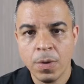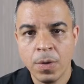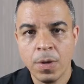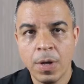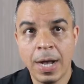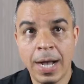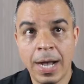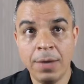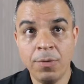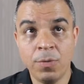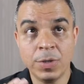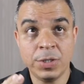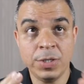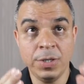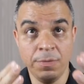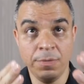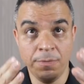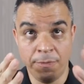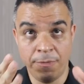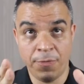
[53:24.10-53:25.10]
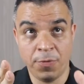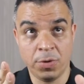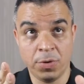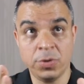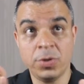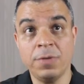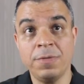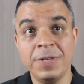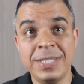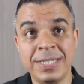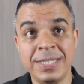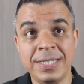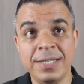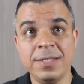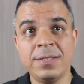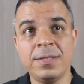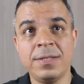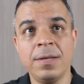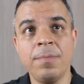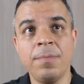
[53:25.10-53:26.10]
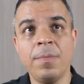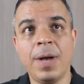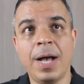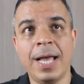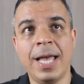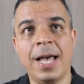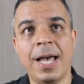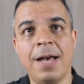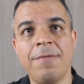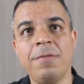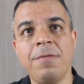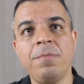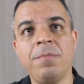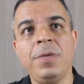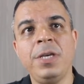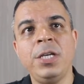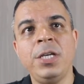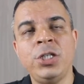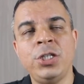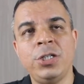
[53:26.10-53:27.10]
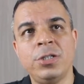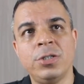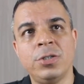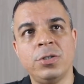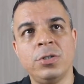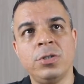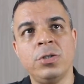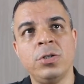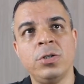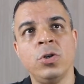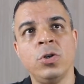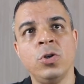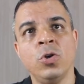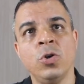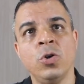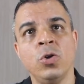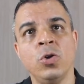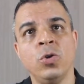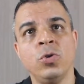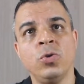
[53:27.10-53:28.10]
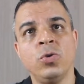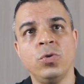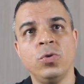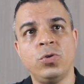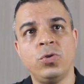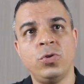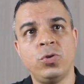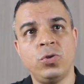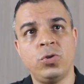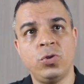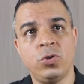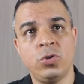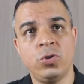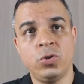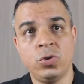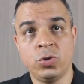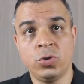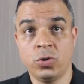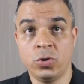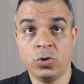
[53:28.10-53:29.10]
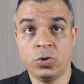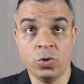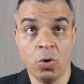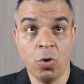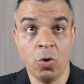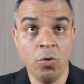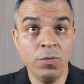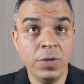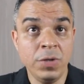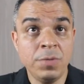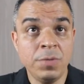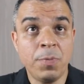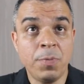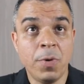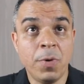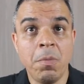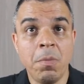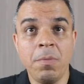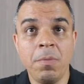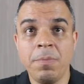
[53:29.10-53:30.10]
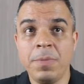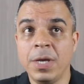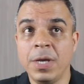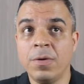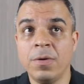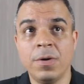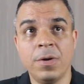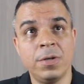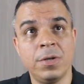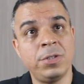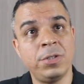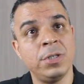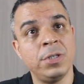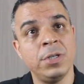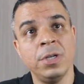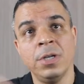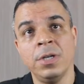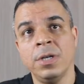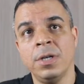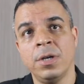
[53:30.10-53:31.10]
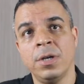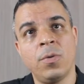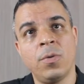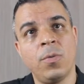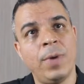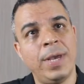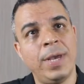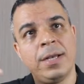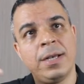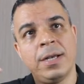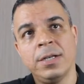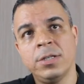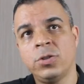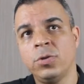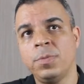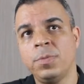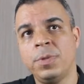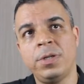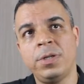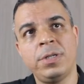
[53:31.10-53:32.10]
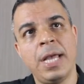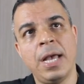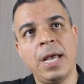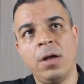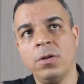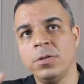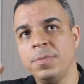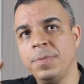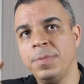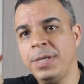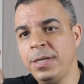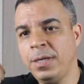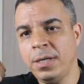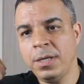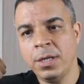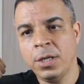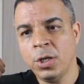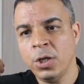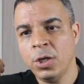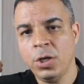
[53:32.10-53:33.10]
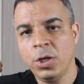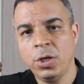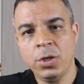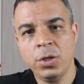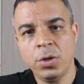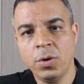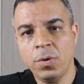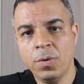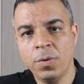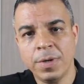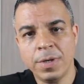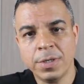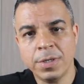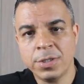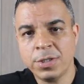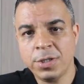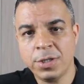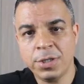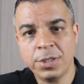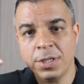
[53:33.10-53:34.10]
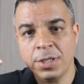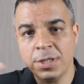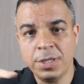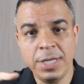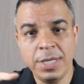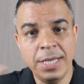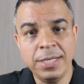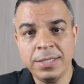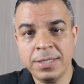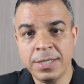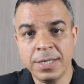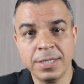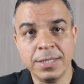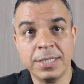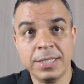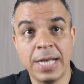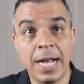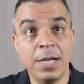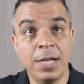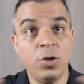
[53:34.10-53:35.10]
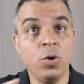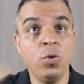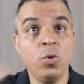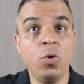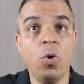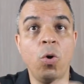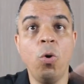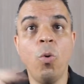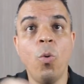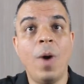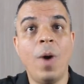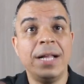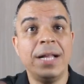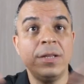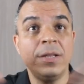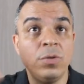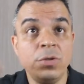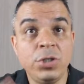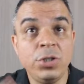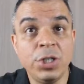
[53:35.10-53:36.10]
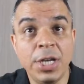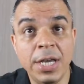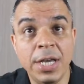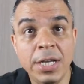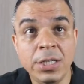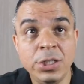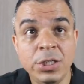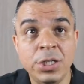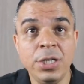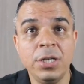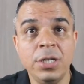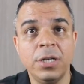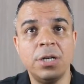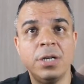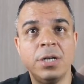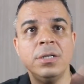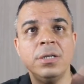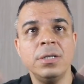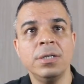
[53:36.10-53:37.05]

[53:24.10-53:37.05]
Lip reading: I was in front of a system. I have a mission to solve this problem, because when customer tells me, a certain distance, I don't know what to change here.